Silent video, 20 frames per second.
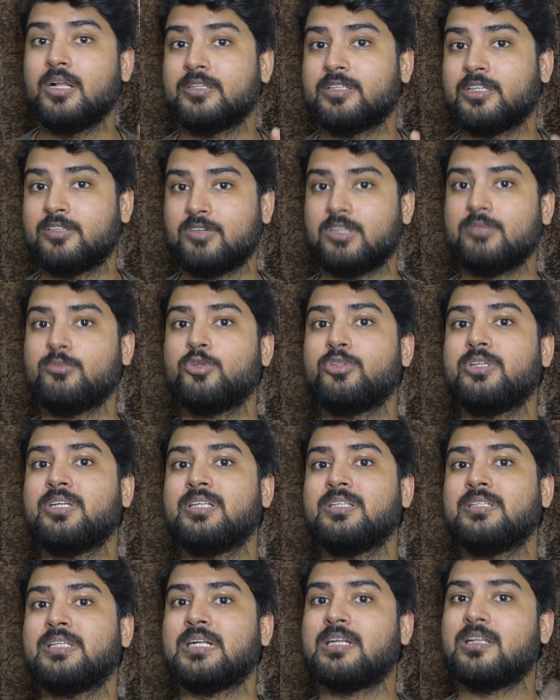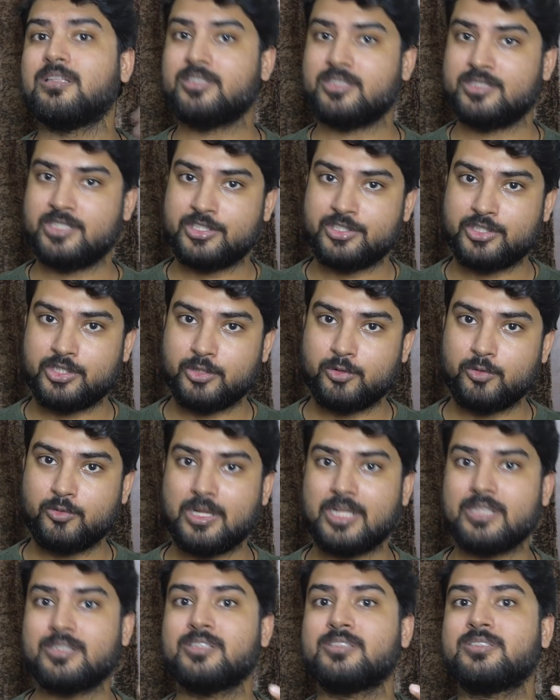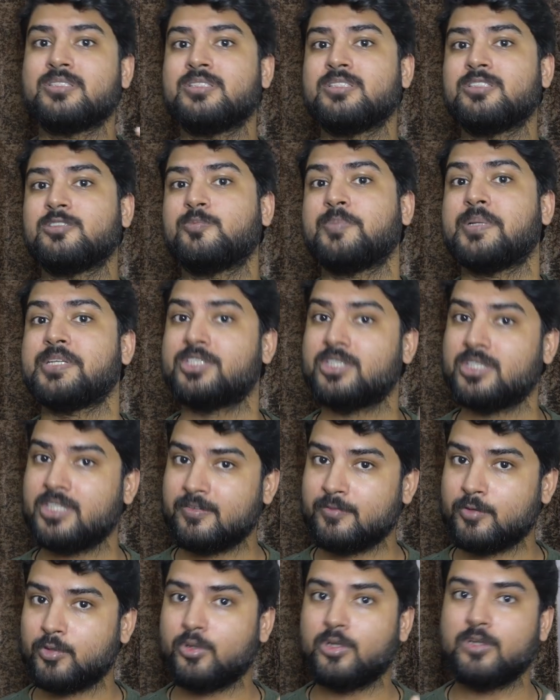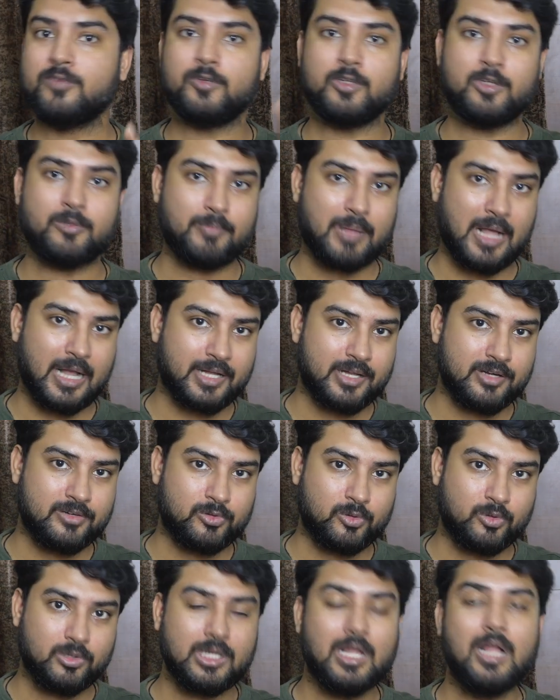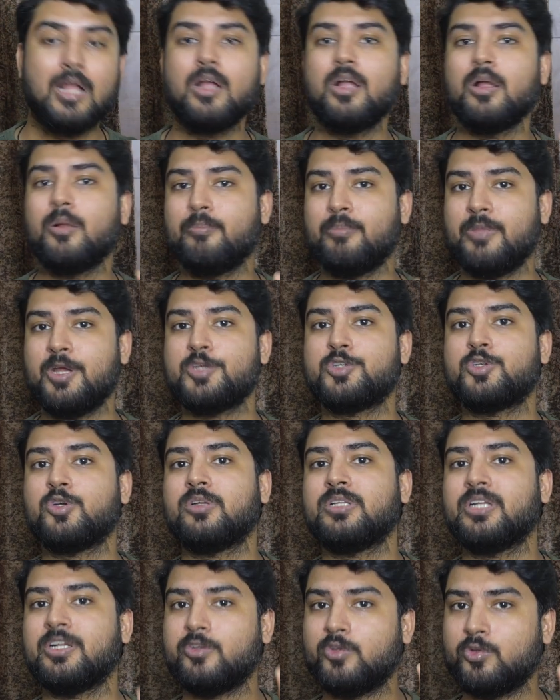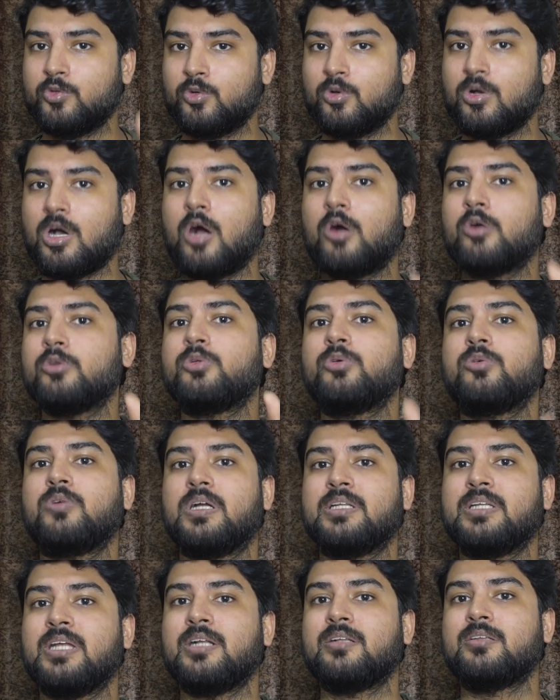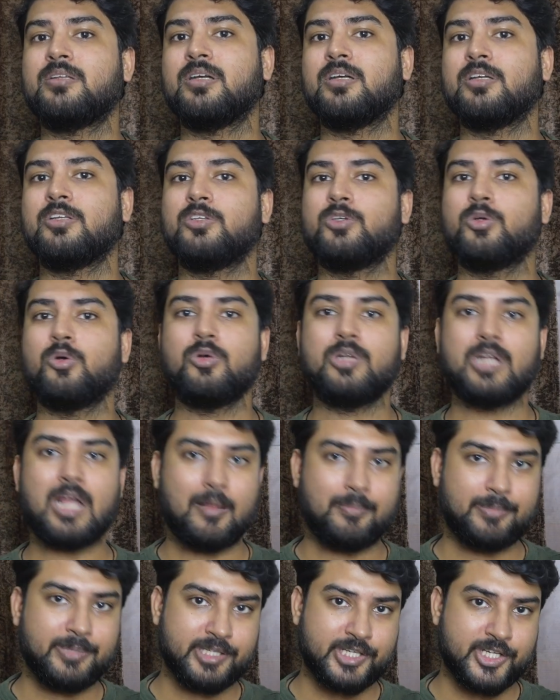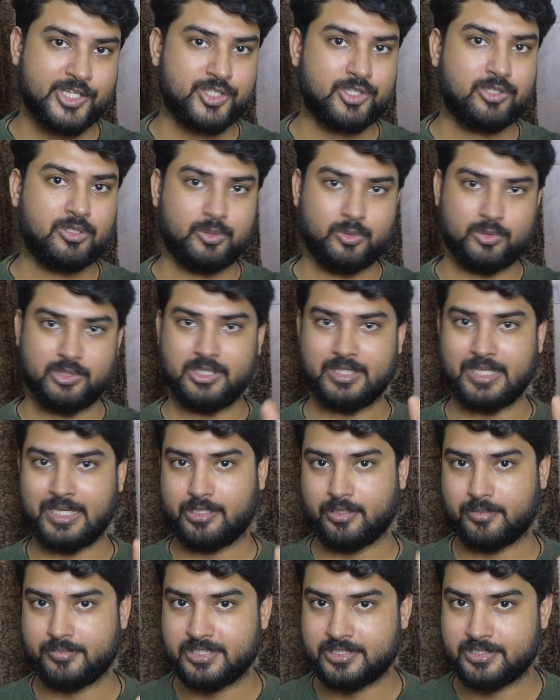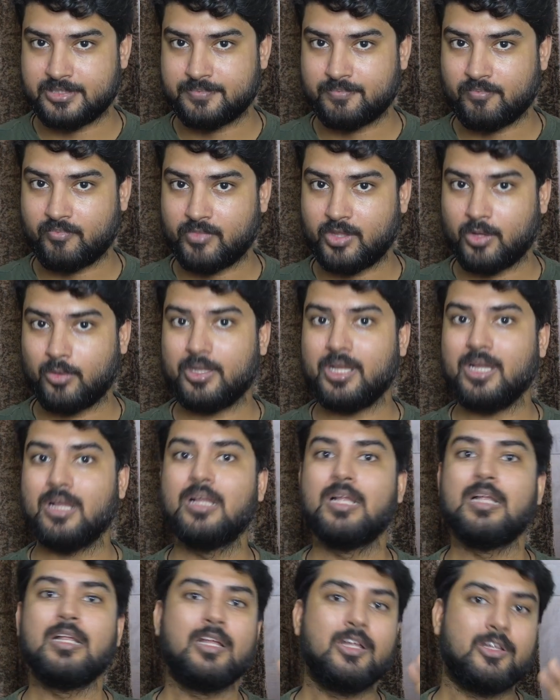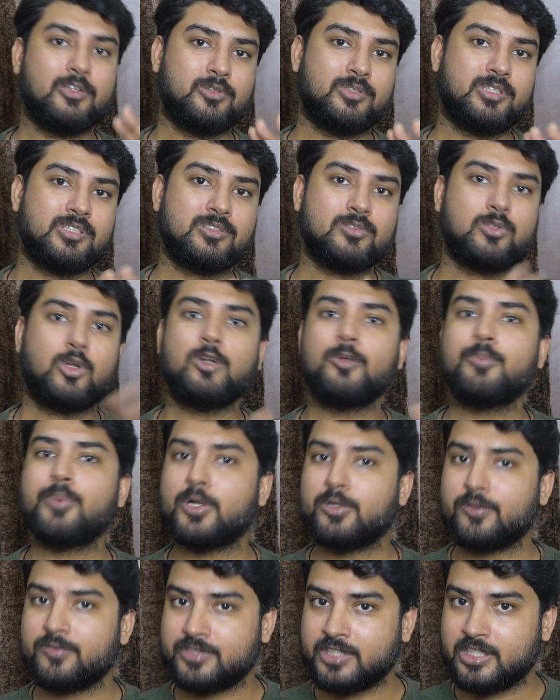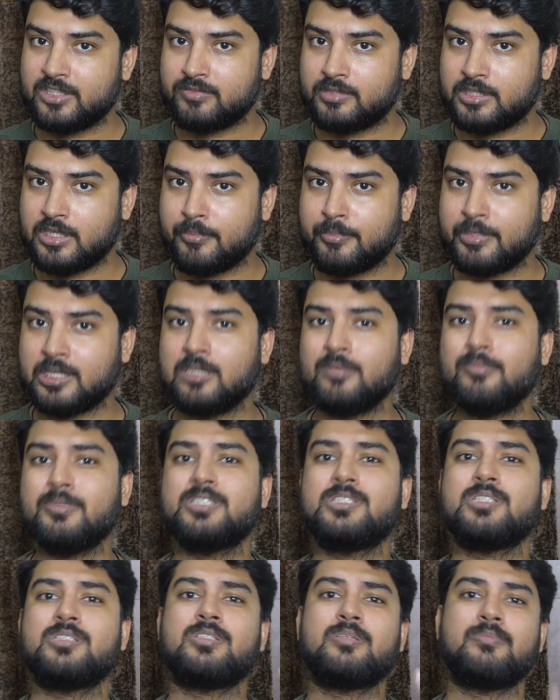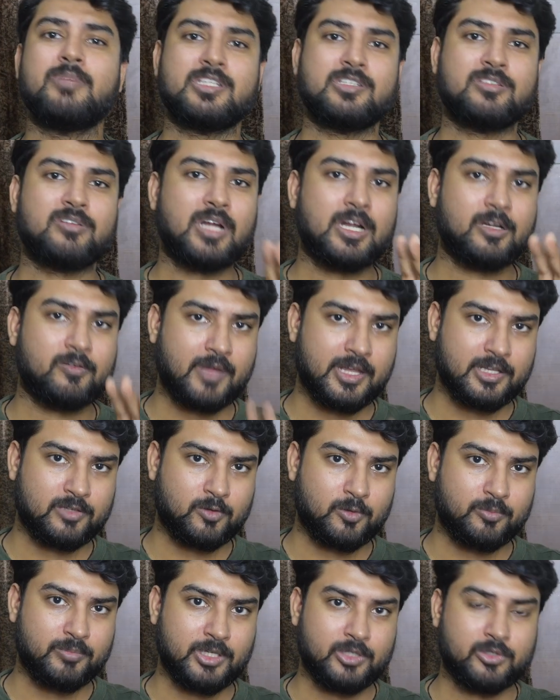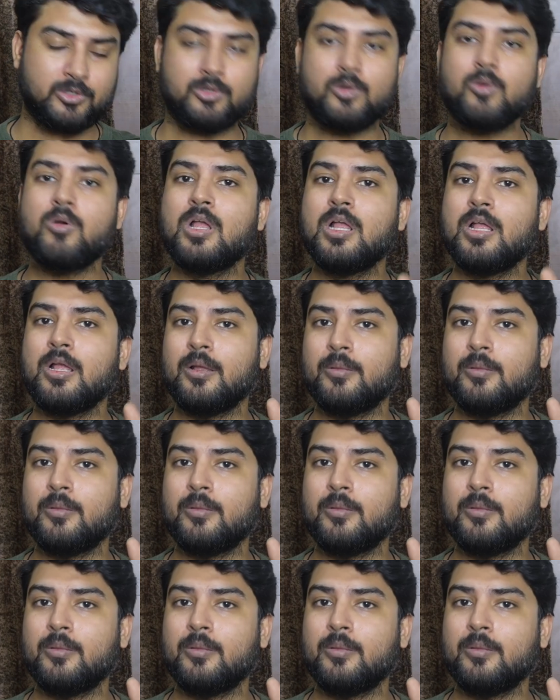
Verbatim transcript: There's one more thing that I'll suggest to you, and this is especially if you're going for a backend role, make sure that you know how to connect your application to the database. Okay, so this is not a part of CS Fundamental, but just some extra advice from me to you